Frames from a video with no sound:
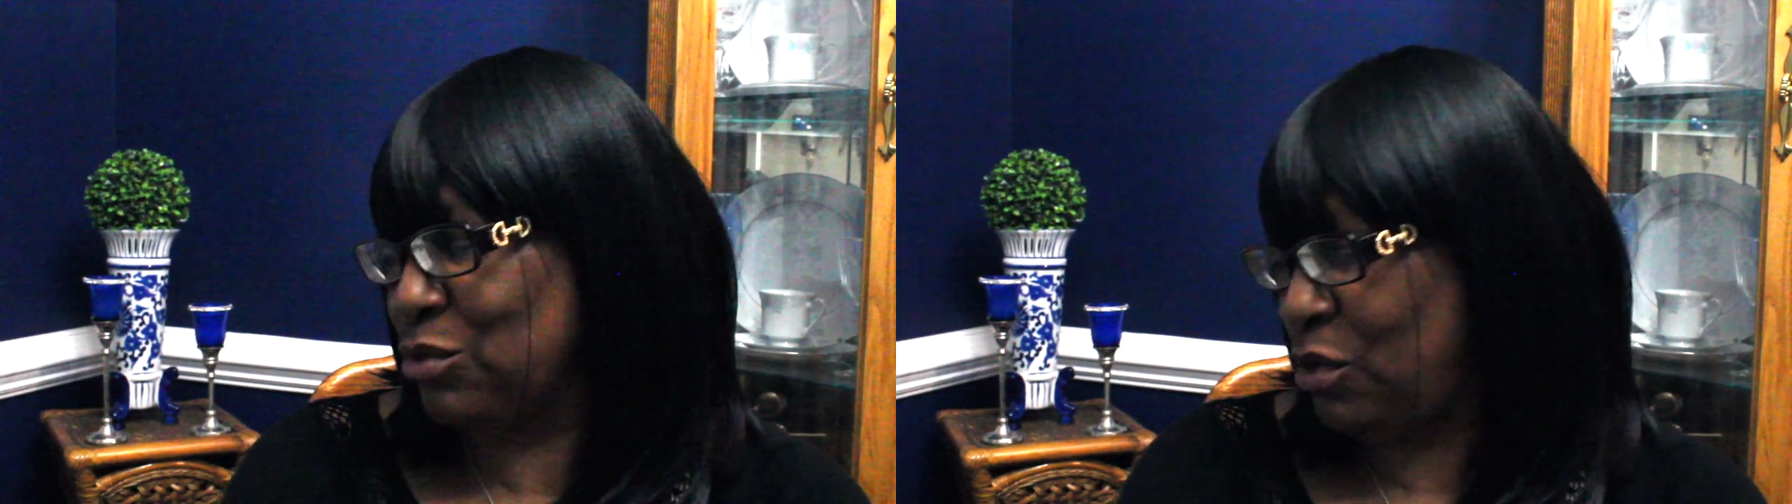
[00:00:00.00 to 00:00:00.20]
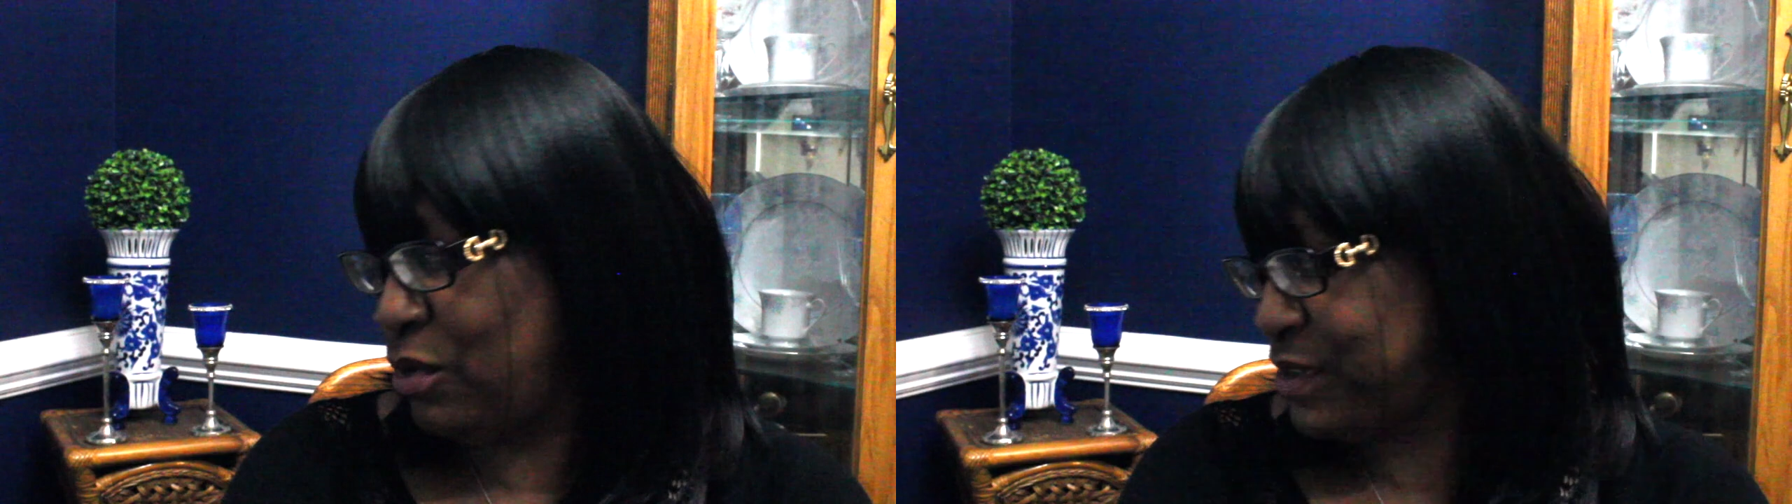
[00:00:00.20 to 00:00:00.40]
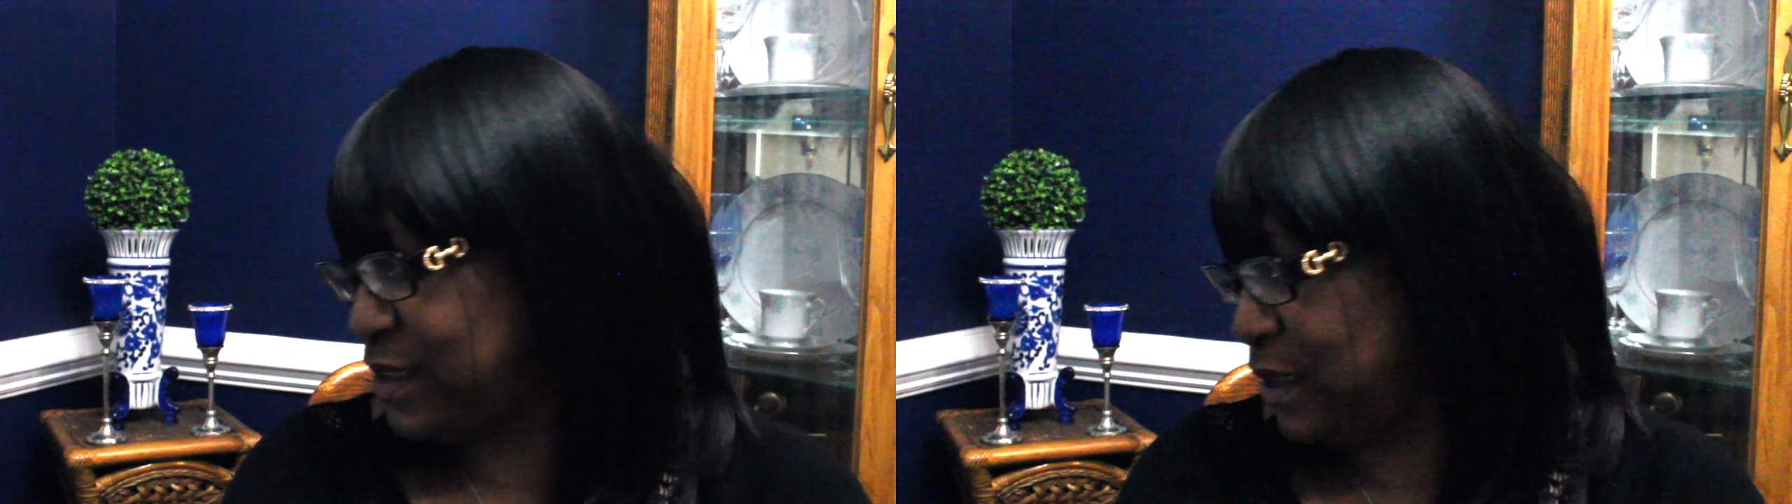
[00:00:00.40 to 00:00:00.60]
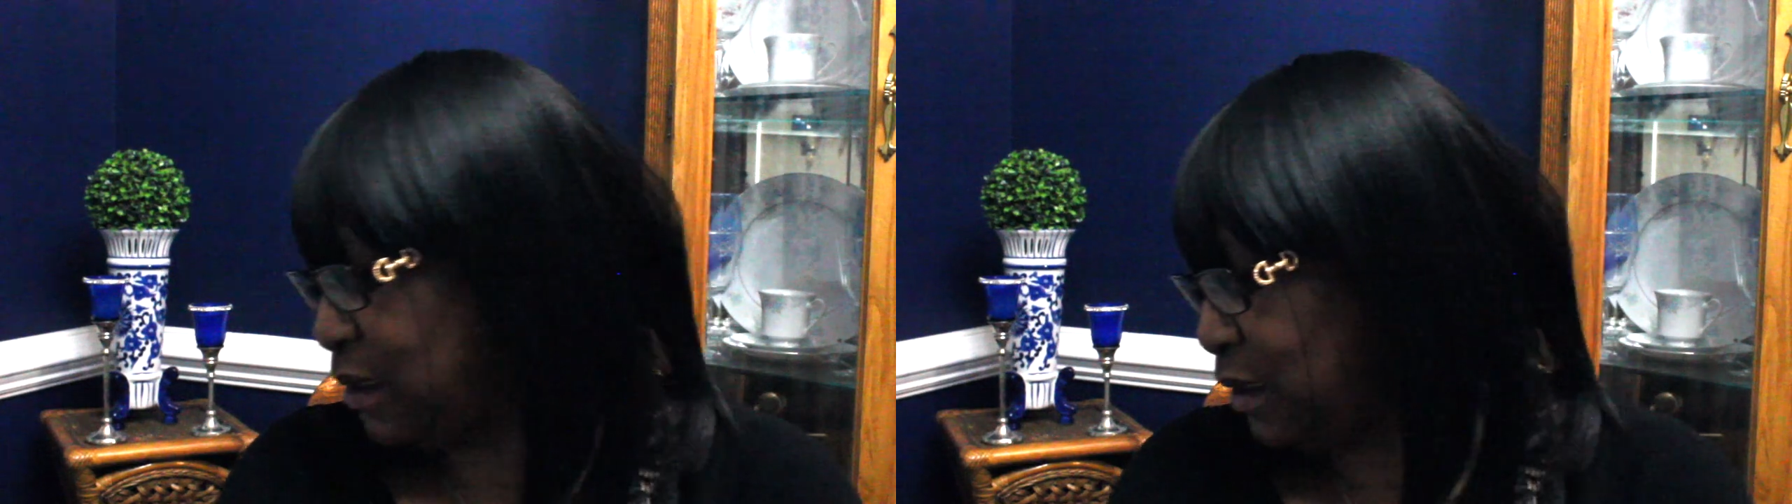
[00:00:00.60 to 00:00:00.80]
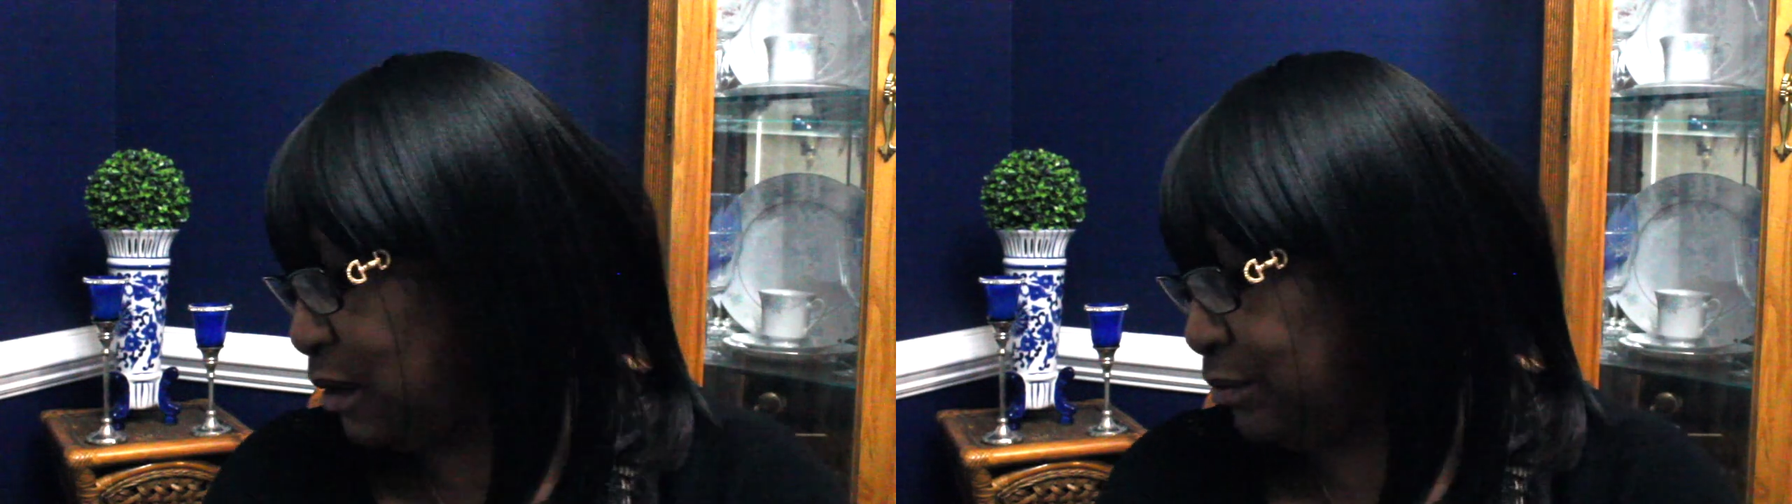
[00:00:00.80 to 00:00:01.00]
Ross
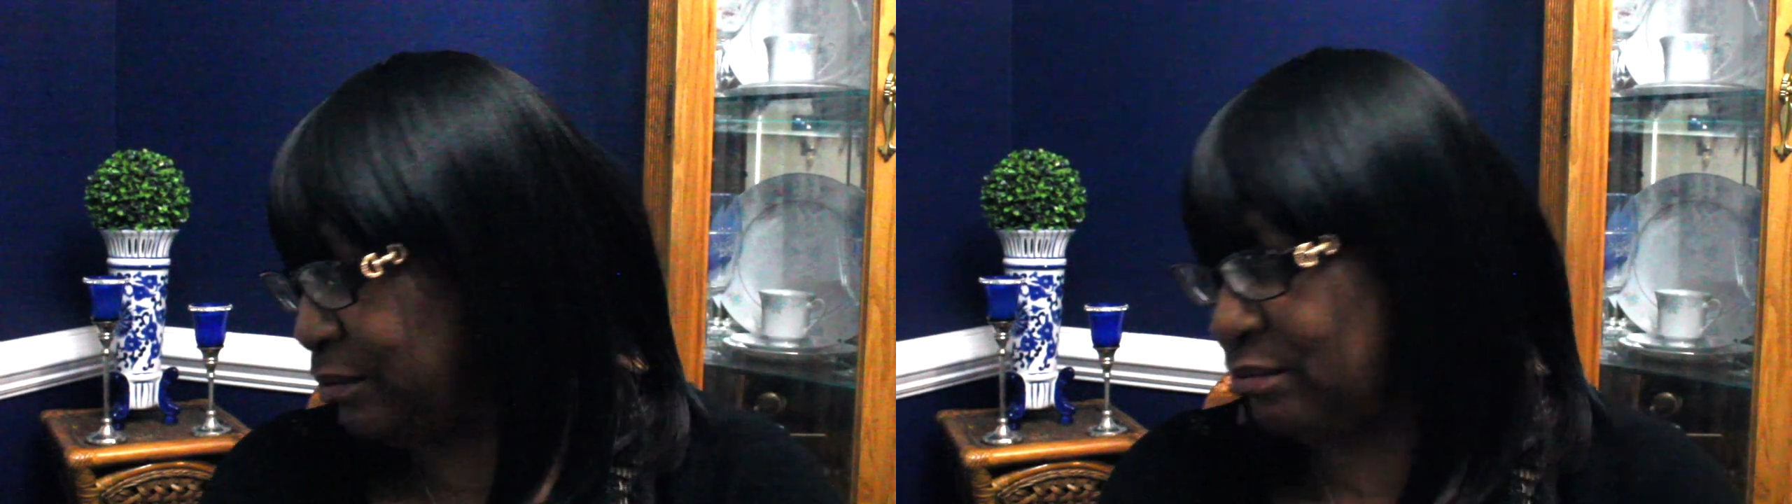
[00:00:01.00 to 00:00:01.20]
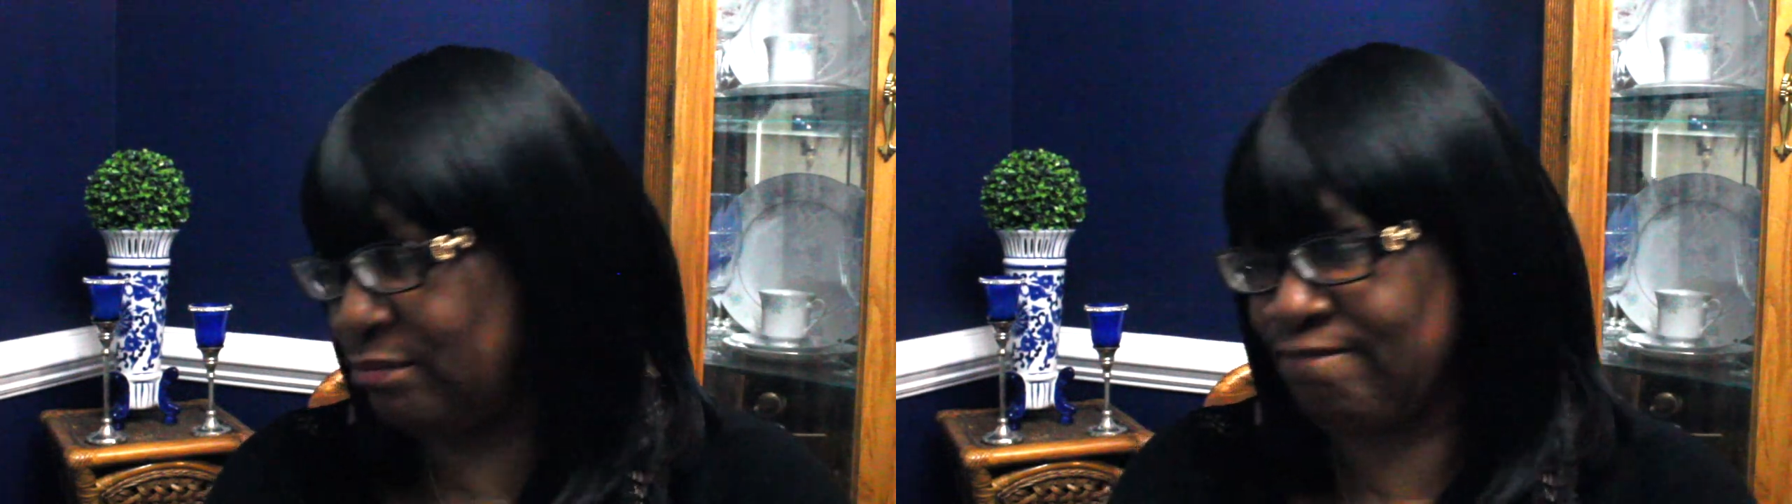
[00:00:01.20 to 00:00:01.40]
and